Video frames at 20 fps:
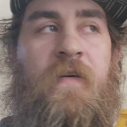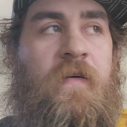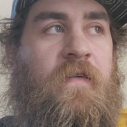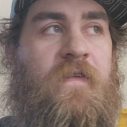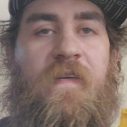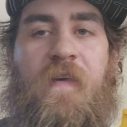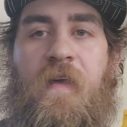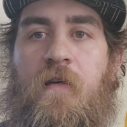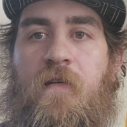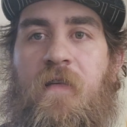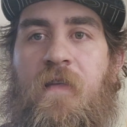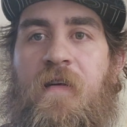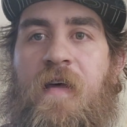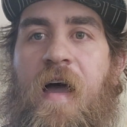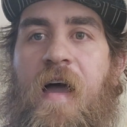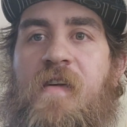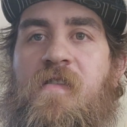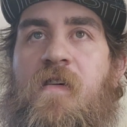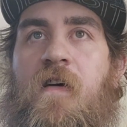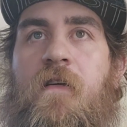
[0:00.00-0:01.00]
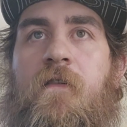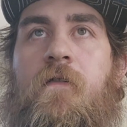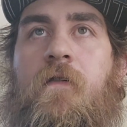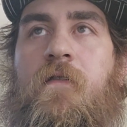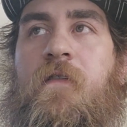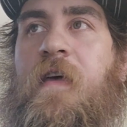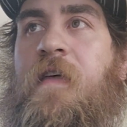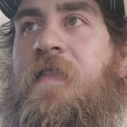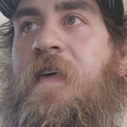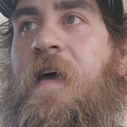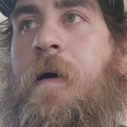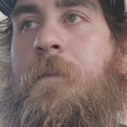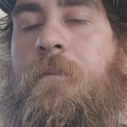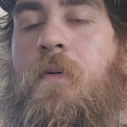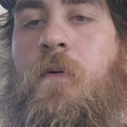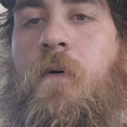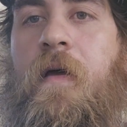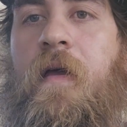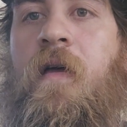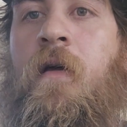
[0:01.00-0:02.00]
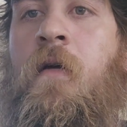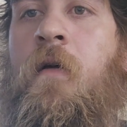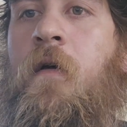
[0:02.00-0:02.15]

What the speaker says: and sent to the digesters at that point.